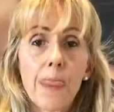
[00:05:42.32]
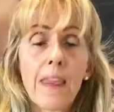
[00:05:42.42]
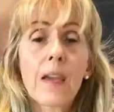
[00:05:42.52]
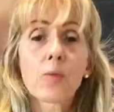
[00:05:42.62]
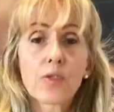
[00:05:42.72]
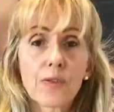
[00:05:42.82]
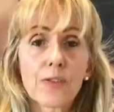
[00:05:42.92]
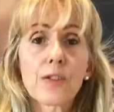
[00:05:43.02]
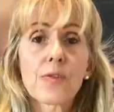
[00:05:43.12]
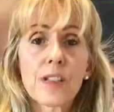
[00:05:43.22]
it will
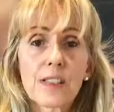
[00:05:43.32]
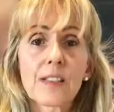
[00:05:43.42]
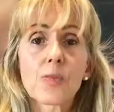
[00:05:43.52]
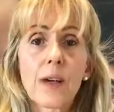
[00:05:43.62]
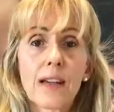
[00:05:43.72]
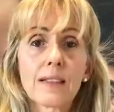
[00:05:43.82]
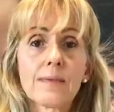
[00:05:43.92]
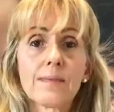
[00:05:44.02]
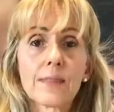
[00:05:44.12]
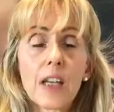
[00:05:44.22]
diffuse it as
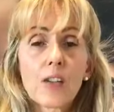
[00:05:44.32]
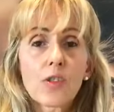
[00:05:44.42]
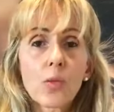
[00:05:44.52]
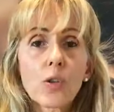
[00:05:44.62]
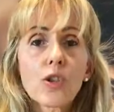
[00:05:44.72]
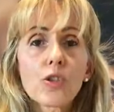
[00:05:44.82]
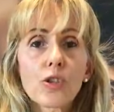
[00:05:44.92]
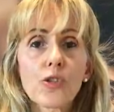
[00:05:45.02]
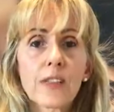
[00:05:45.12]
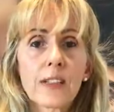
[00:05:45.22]
well. So what
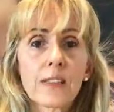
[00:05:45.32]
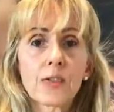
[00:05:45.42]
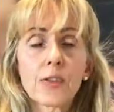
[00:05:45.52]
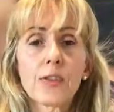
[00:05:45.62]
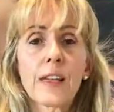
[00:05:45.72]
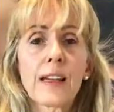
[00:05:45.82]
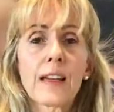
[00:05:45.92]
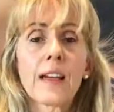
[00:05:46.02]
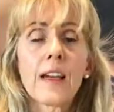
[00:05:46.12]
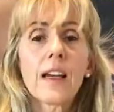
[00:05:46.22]
you're trying to do
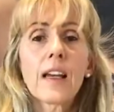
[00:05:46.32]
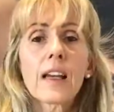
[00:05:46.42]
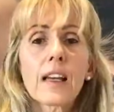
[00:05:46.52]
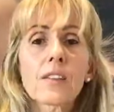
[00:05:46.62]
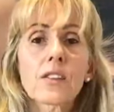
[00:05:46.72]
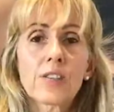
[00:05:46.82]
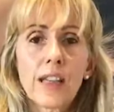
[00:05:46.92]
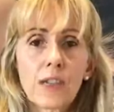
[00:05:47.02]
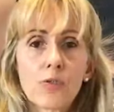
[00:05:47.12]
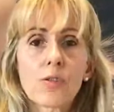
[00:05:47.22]
here is
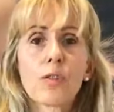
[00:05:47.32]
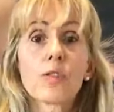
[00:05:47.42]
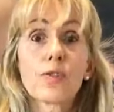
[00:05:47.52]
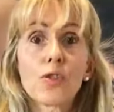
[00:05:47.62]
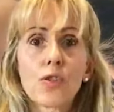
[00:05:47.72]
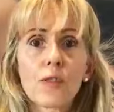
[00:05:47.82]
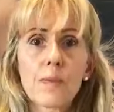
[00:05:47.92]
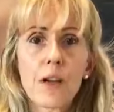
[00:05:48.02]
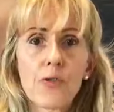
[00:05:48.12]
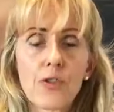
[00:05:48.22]
take control of your
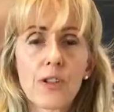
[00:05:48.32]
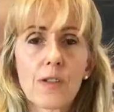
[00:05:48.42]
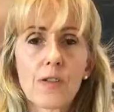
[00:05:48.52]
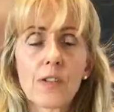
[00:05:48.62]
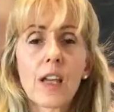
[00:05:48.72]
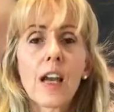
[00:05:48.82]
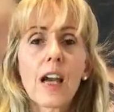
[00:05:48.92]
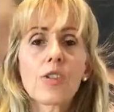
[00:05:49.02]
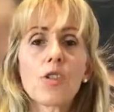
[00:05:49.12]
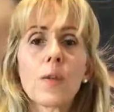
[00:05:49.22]
emotions,
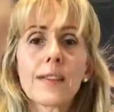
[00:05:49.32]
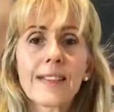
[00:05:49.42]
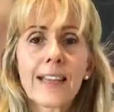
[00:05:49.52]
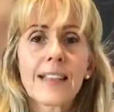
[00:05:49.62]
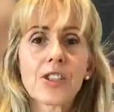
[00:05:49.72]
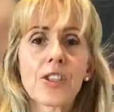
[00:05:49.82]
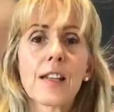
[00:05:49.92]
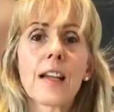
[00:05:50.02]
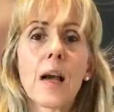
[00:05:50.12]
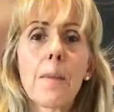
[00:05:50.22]
and you are
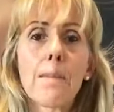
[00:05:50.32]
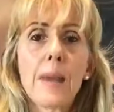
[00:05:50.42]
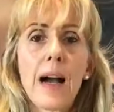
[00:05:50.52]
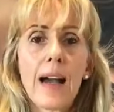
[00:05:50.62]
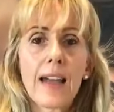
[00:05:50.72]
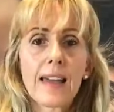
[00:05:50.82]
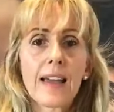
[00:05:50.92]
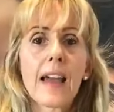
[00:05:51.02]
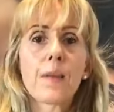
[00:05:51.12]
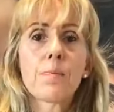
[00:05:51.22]
teaching by
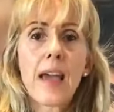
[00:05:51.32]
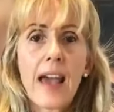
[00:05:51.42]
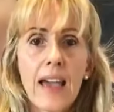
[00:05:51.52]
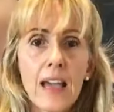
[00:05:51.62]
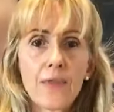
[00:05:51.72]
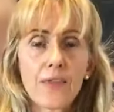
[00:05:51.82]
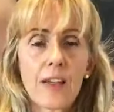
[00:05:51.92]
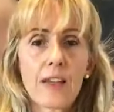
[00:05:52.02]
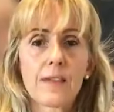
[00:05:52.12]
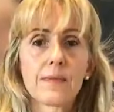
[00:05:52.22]

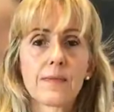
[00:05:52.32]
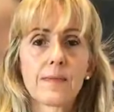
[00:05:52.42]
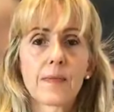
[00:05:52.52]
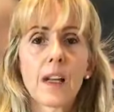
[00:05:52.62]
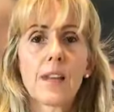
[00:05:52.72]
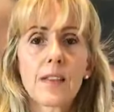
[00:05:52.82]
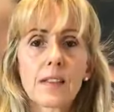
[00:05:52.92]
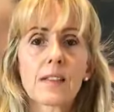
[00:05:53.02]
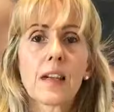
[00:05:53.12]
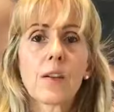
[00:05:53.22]
behavior. And
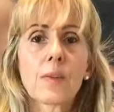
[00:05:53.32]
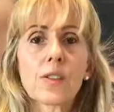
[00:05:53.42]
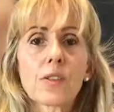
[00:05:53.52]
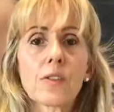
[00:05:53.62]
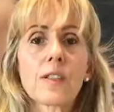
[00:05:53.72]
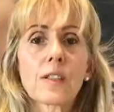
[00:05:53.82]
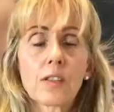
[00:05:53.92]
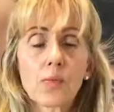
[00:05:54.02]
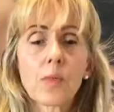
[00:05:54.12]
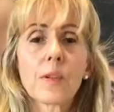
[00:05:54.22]
this is how we do, this
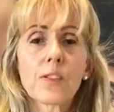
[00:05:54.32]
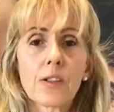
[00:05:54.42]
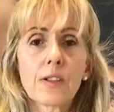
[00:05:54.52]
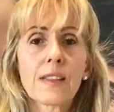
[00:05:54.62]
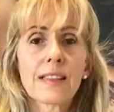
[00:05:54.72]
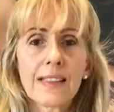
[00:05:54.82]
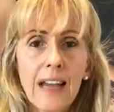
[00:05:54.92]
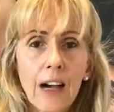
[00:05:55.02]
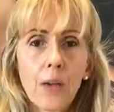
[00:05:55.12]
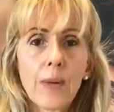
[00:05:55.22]
is what we do, this is
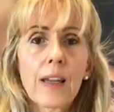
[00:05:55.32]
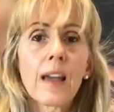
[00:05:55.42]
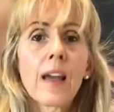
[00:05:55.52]
how we